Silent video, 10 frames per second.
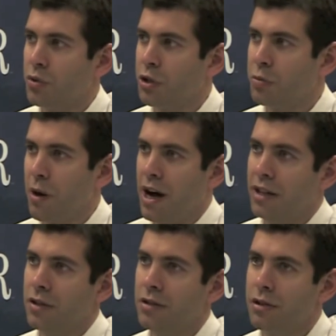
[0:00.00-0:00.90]

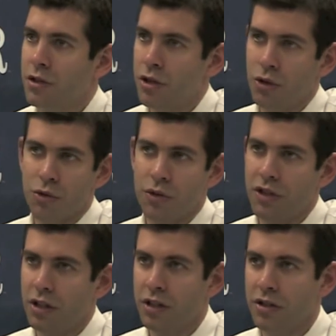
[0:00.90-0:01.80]
response. It shows
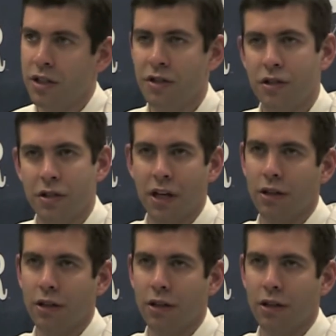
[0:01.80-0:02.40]
resiliency. It's just like